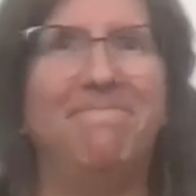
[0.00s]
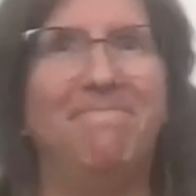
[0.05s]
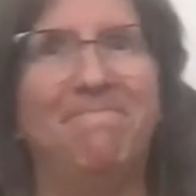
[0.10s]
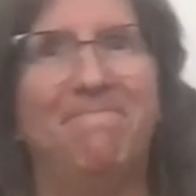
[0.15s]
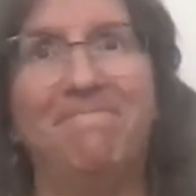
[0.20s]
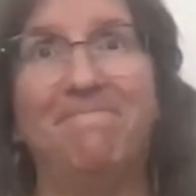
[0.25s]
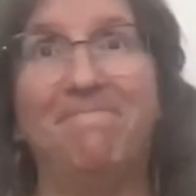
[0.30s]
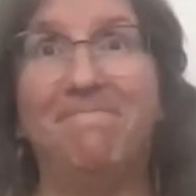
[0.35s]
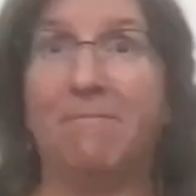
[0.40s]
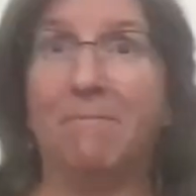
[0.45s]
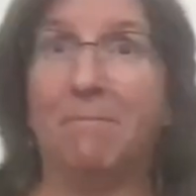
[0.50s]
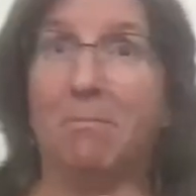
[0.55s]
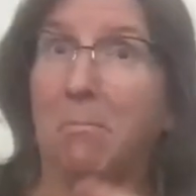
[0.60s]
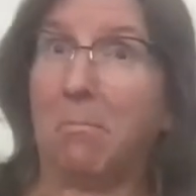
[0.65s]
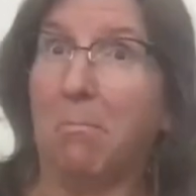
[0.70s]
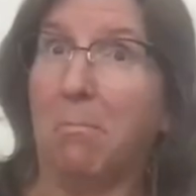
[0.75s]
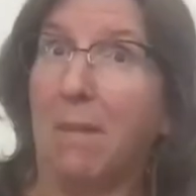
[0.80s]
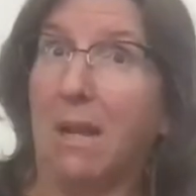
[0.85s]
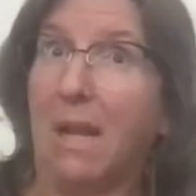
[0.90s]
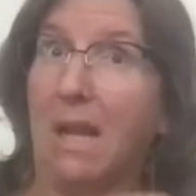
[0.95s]
does
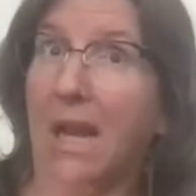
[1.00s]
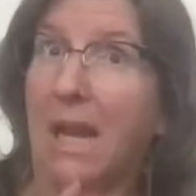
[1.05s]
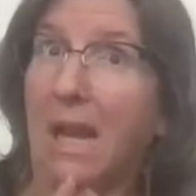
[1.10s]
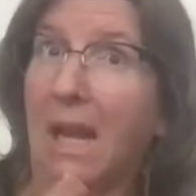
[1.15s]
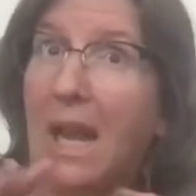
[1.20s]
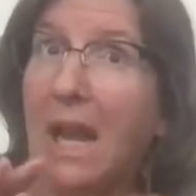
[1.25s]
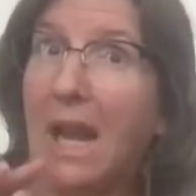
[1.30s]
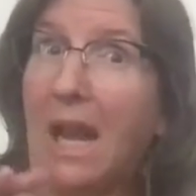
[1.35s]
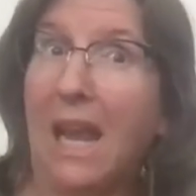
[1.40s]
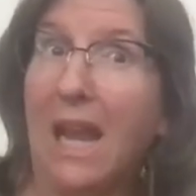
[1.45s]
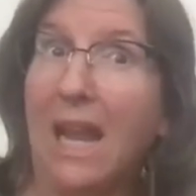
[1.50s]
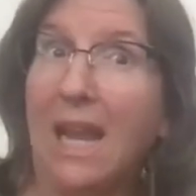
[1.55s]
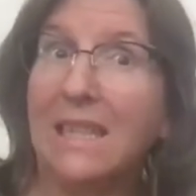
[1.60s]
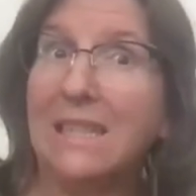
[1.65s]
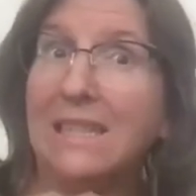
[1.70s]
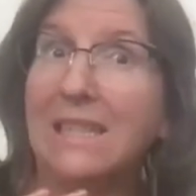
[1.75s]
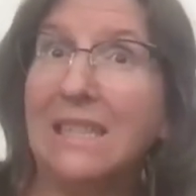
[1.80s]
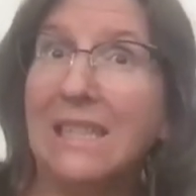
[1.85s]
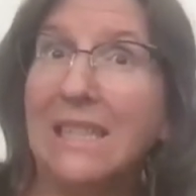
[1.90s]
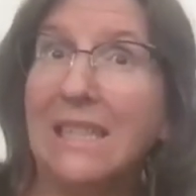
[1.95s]
not
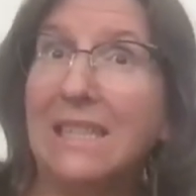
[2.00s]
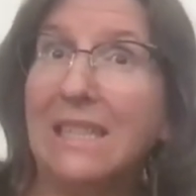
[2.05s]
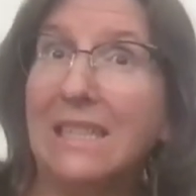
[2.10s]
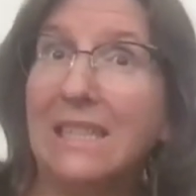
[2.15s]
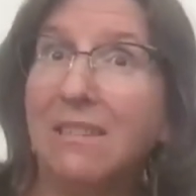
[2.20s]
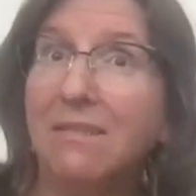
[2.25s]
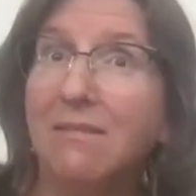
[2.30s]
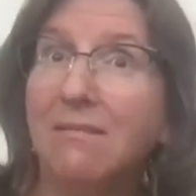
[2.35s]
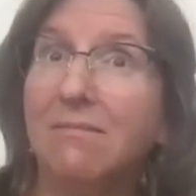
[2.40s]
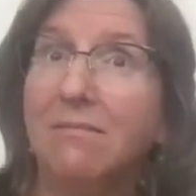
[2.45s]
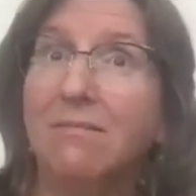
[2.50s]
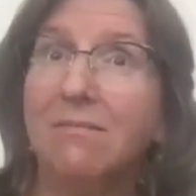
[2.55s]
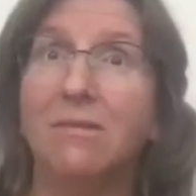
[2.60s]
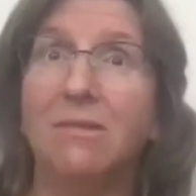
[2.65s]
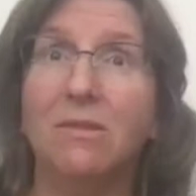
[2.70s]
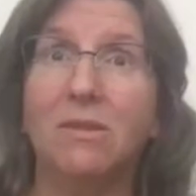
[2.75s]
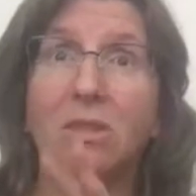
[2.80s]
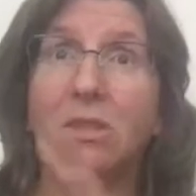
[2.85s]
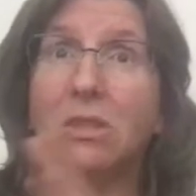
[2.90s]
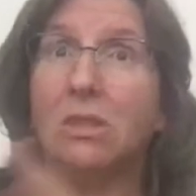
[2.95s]
guarantee
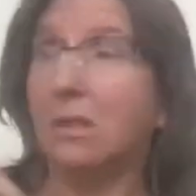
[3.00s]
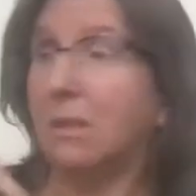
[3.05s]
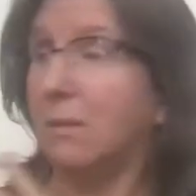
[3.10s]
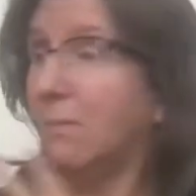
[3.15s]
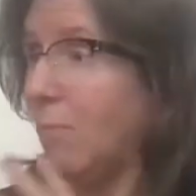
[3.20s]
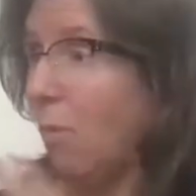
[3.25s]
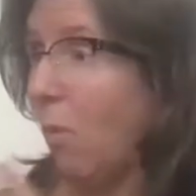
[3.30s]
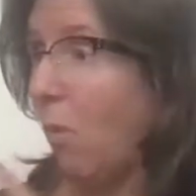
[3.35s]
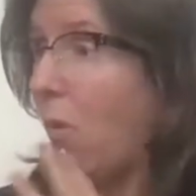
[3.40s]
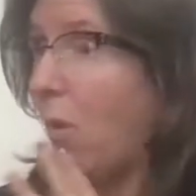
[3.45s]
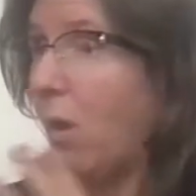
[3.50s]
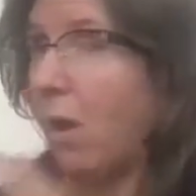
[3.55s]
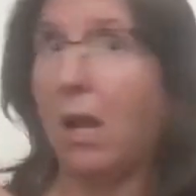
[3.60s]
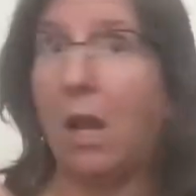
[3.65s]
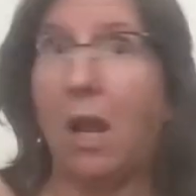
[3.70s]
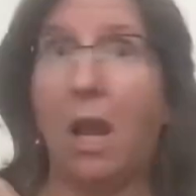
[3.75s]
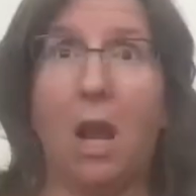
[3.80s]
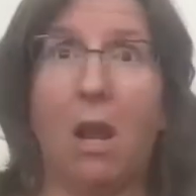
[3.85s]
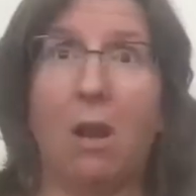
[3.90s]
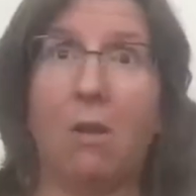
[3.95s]
accessibility to spoken and
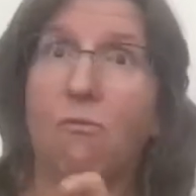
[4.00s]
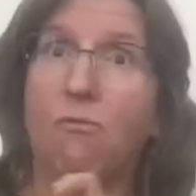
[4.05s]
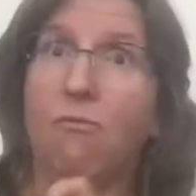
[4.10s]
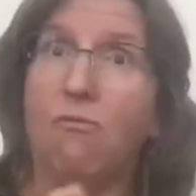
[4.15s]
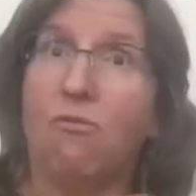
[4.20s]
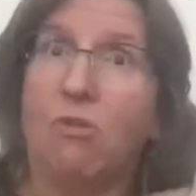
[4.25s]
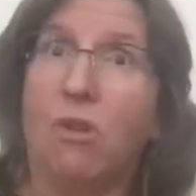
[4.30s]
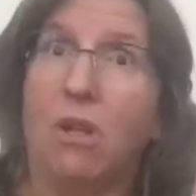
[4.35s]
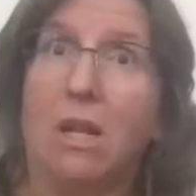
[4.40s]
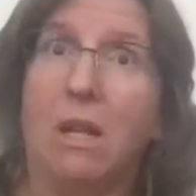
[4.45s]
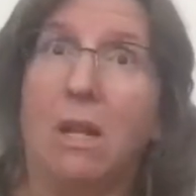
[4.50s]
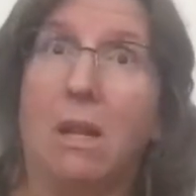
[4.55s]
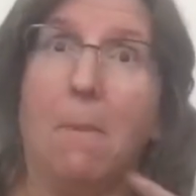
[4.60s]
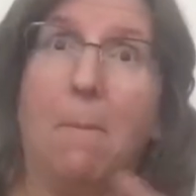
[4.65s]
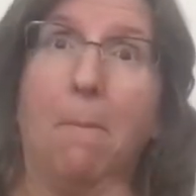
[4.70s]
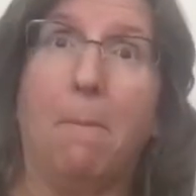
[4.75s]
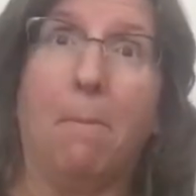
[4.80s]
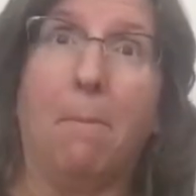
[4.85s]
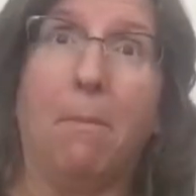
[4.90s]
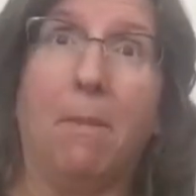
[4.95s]
written material
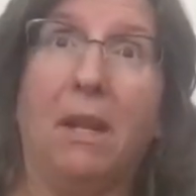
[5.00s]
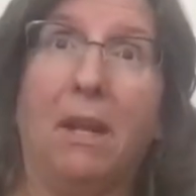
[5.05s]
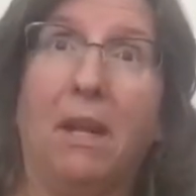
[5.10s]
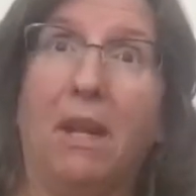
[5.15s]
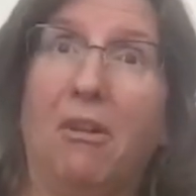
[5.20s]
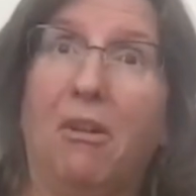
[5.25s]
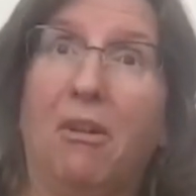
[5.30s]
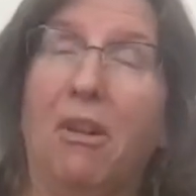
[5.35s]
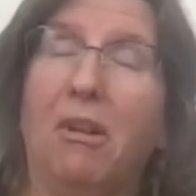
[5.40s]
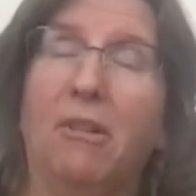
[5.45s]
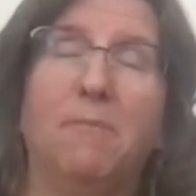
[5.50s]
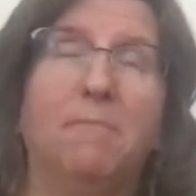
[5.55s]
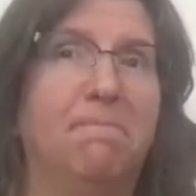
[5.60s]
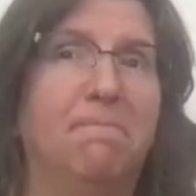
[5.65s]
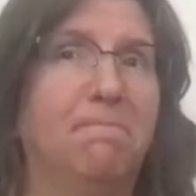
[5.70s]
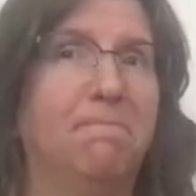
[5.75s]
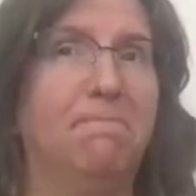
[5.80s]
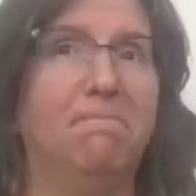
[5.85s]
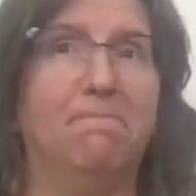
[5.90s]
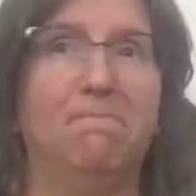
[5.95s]
for a learner
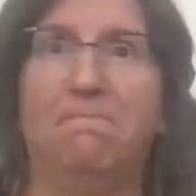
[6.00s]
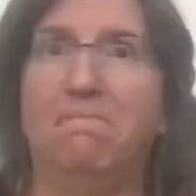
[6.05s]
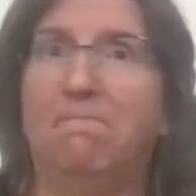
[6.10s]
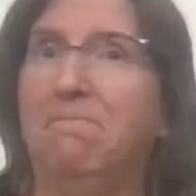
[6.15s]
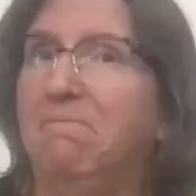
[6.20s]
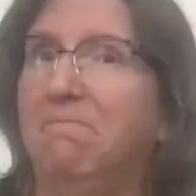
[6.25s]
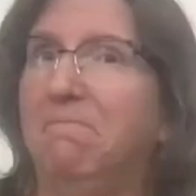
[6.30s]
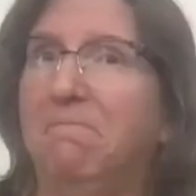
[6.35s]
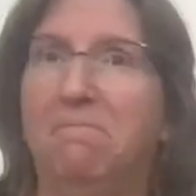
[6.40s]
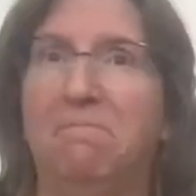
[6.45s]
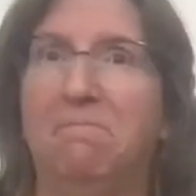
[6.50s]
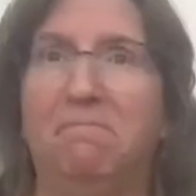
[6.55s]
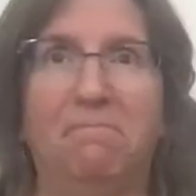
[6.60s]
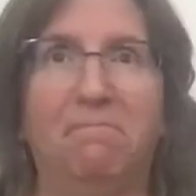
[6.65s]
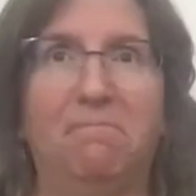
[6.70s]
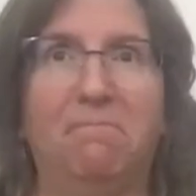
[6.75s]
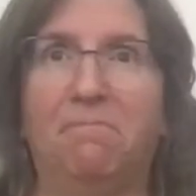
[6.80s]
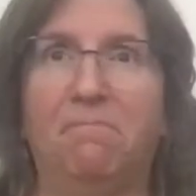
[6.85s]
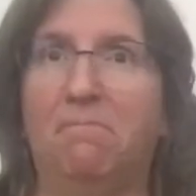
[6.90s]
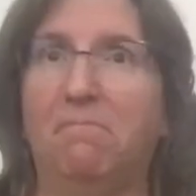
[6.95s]
who is
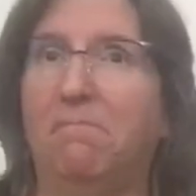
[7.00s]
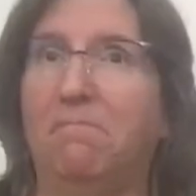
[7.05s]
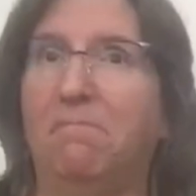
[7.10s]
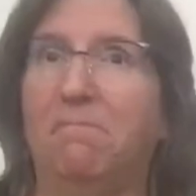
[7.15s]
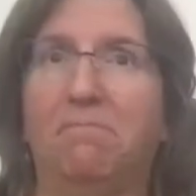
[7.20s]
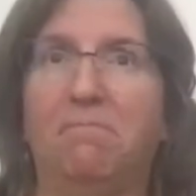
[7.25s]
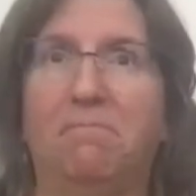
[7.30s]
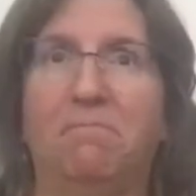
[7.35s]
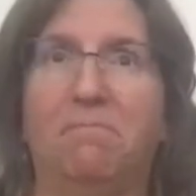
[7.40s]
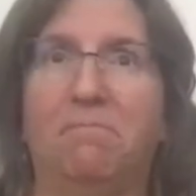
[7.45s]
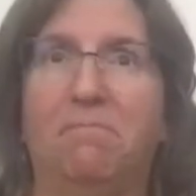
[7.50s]
language deprived.